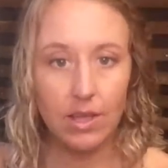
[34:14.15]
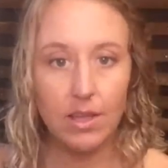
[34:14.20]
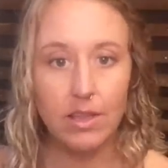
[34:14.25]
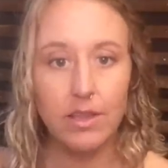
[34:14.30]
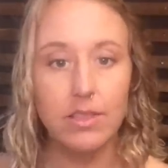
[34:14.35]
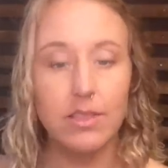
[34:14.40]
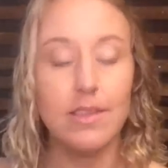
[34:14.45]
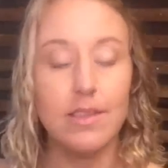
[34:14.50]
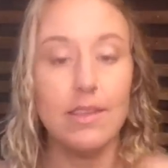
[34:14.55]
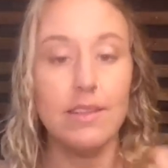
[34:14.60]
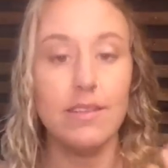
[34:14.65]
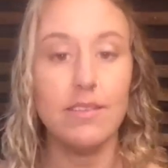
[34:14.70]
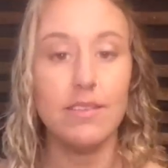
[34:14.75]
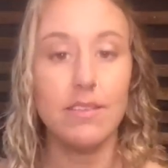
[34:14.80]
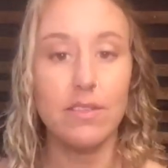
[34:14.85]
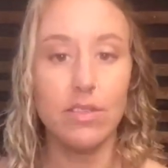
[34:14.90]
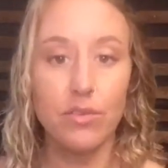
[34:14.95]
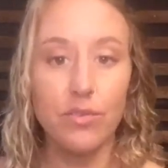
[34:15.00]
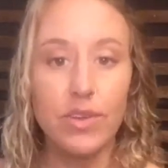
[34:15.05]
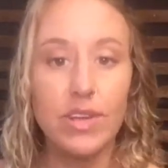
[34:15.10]
these
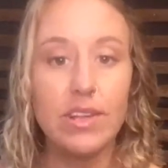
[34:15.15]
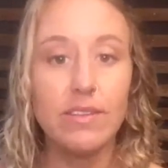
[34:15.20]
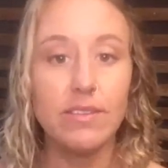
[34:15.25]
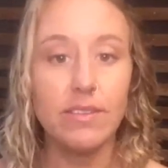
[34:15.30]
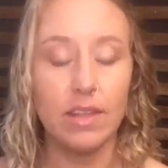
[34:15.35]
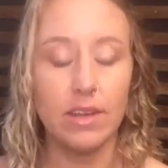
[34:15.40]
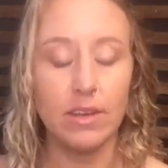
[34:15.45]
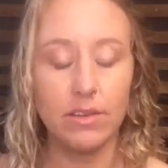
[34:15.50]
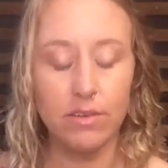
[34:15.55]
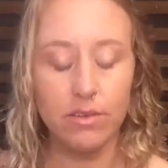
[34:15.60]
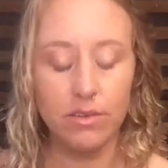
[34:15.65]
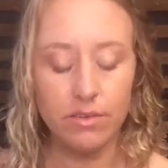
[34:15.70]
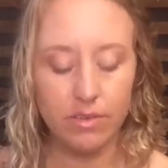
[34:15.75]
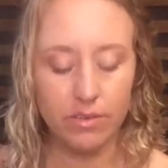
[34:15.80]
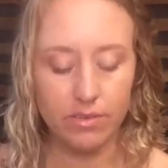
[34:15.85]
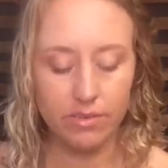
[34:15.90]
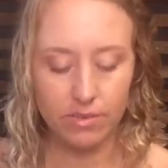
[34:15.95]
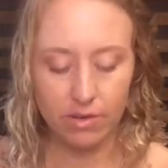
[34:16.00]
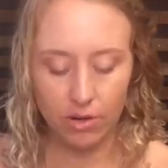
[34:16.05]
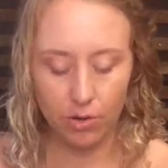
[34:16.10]
three centers,
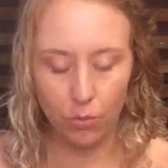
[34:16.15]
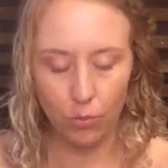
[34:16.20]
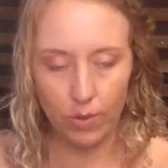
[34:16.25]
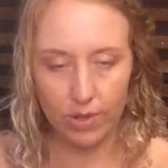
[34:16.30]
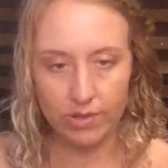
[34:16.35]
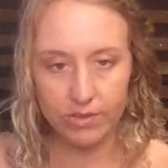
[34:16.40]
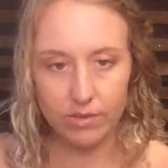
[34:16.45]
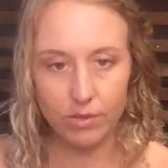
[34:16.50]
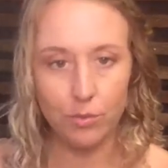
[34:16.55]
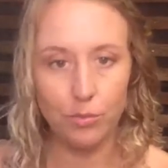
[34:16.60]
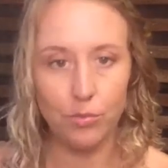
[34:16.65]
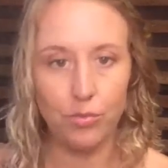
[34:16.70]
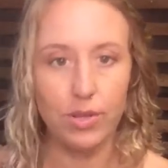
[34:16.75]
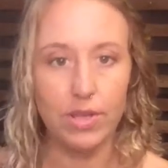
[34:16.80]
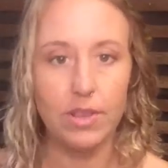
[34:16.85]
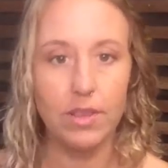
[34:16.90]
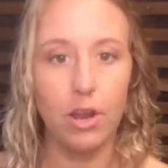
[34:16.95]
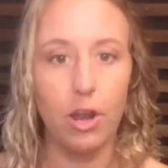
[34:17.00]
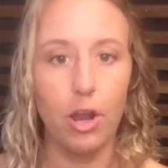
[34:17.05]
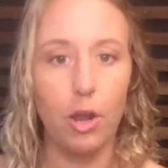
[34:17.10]
because there are ways to breathe
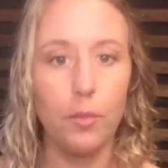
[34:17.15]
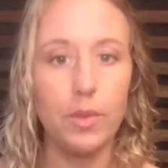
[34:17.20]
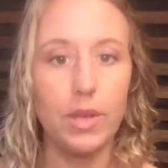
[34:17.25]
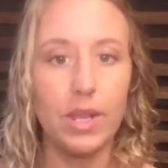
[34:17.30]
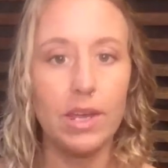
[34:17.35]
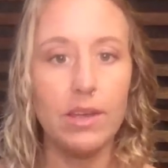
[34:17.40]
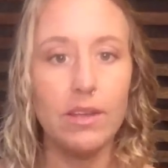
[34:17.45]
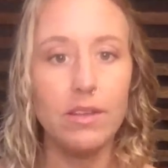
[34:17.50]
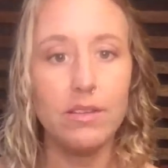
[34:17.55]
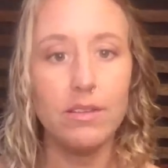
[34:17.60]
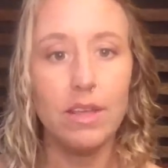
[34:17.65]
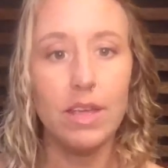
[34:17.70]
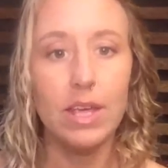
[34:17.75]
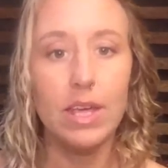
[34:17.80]
and harmonize.